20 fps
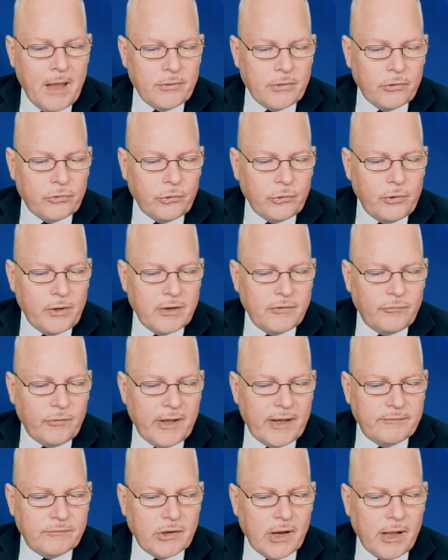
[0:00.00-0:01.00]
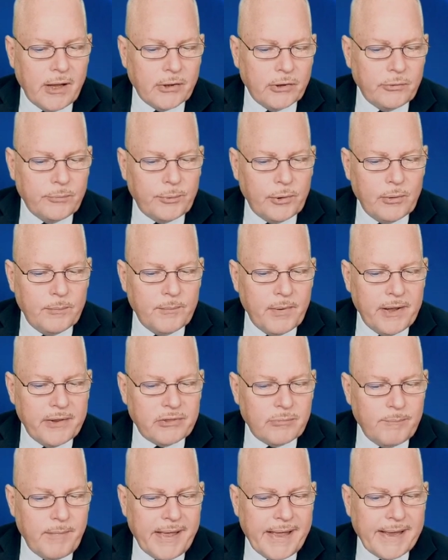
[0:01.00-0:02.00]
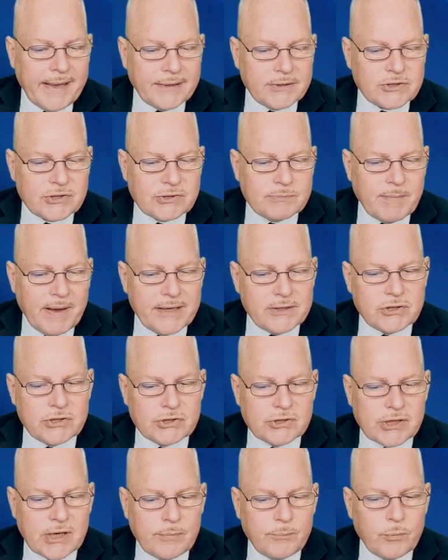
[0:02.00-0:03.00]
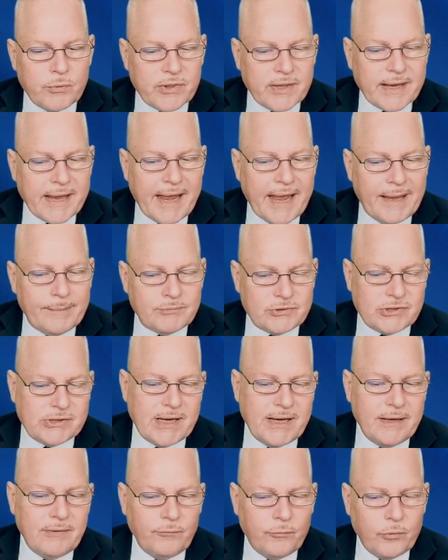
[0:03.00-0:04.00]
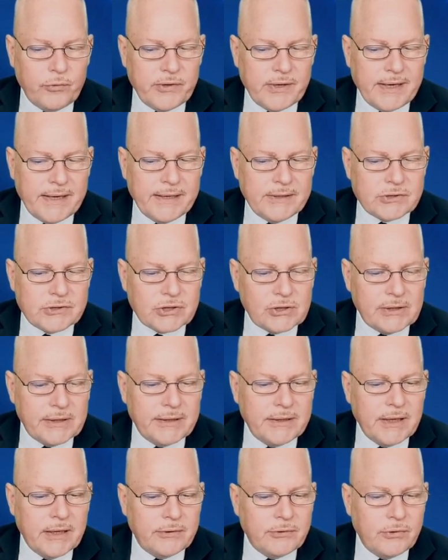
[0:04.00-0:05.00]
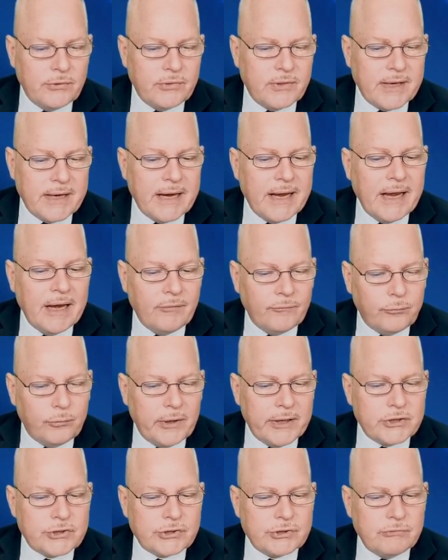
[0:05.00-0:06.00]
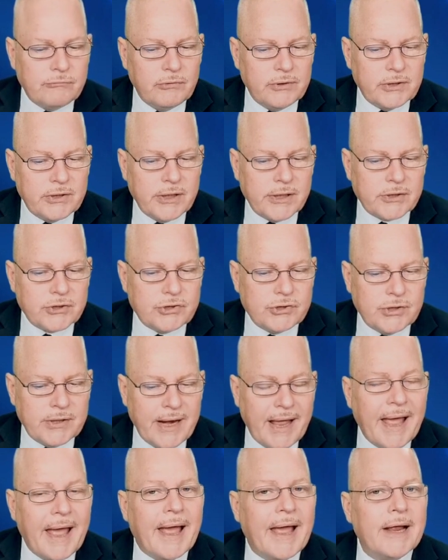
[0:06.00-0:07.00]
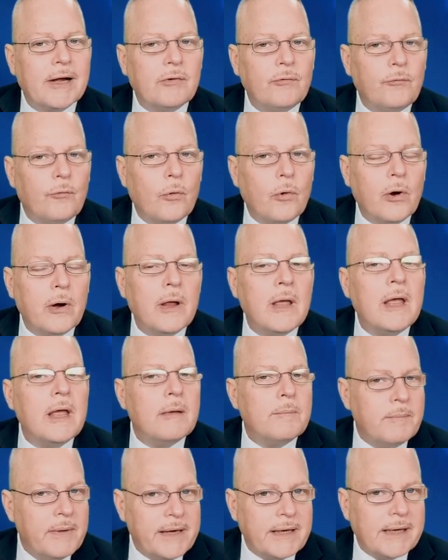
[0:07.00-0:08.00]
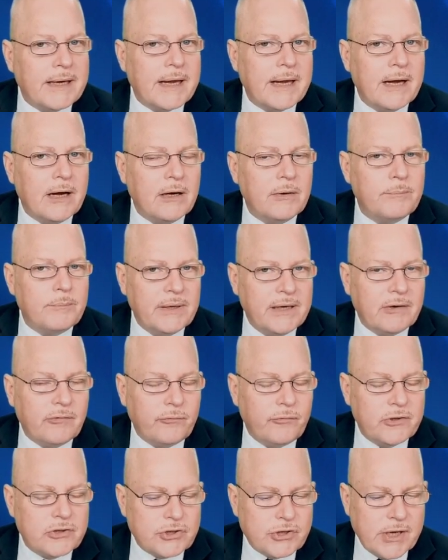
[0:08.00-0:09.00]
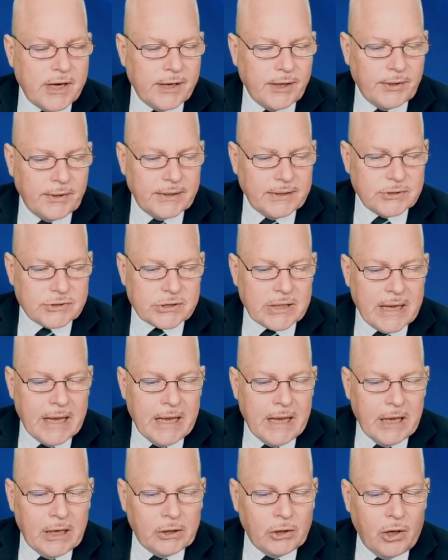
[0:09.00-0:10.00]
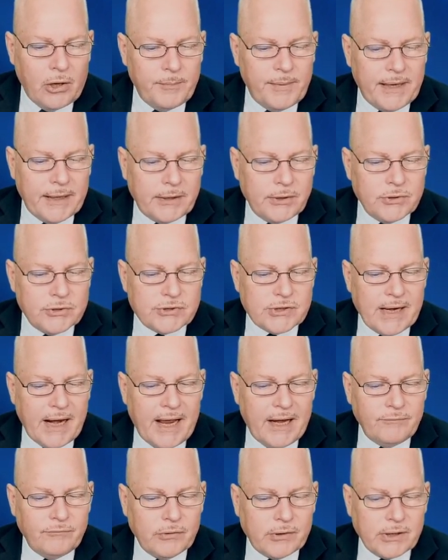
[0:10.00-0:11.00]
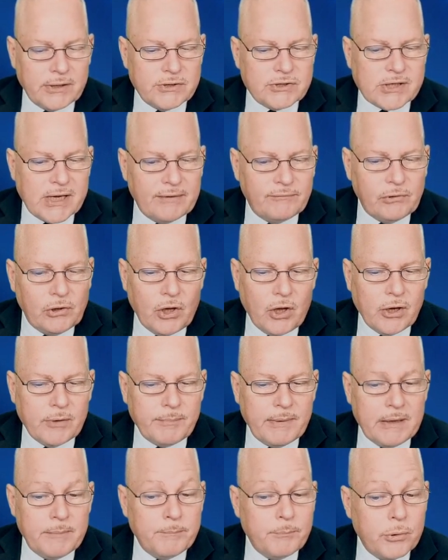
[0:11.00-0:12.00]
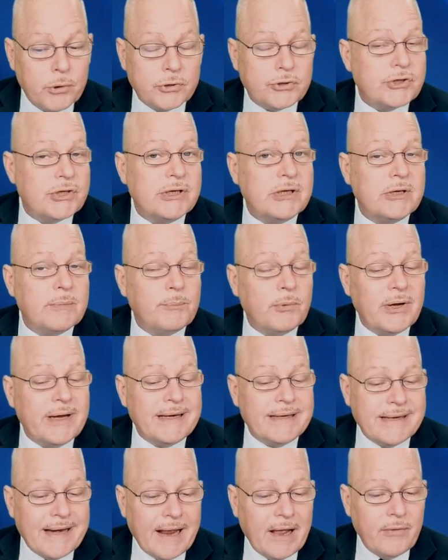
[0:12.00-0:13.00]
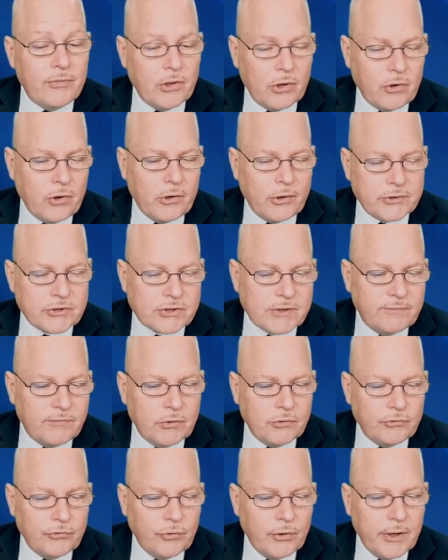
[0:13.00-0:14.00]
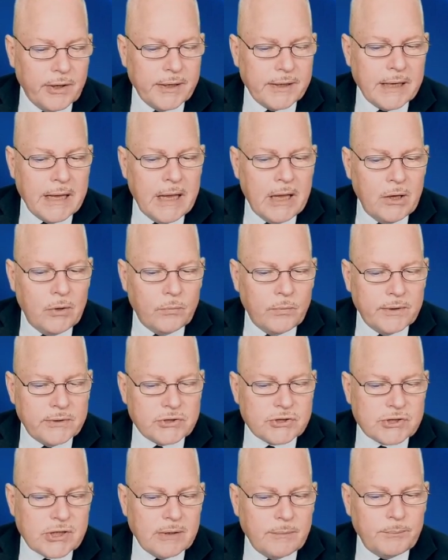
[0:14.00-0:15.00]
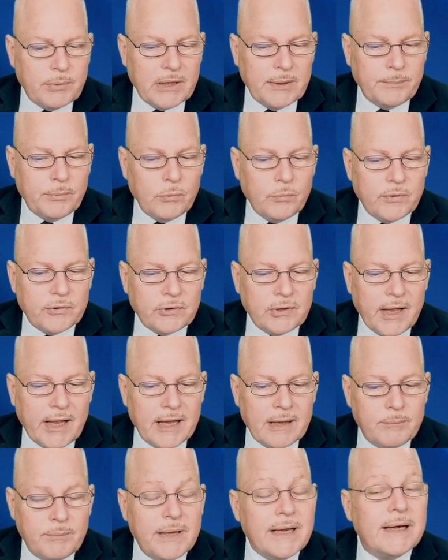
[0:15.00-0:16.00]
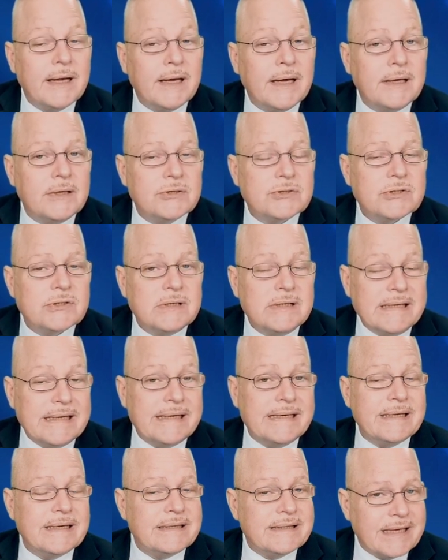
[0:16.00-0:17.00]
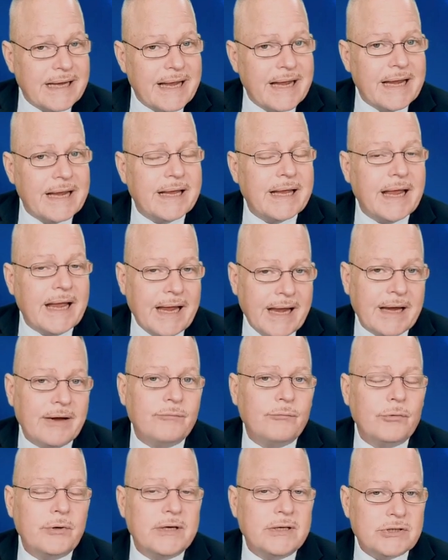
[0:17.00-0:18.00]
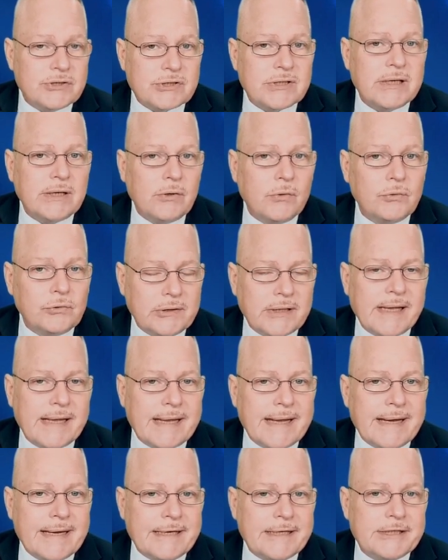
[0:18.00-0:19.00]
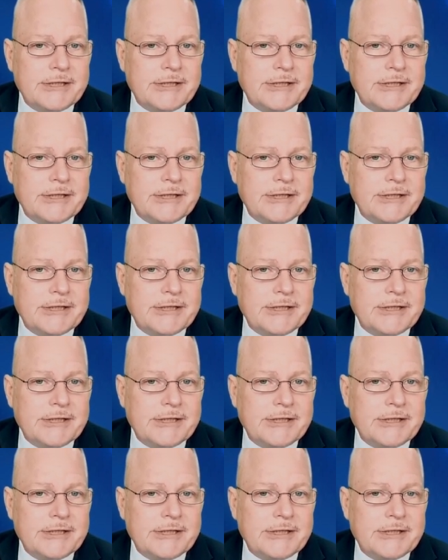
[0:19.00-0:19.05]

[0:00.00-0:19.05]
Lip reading: The $35 per month max matches up with the cap set for the insulin under the Inflation Reduction Act for Medicare beneficiaries. Lawmakers and advocates have long been pushing to bring down the cost of the drug, which some people with diabetes need to take every single day.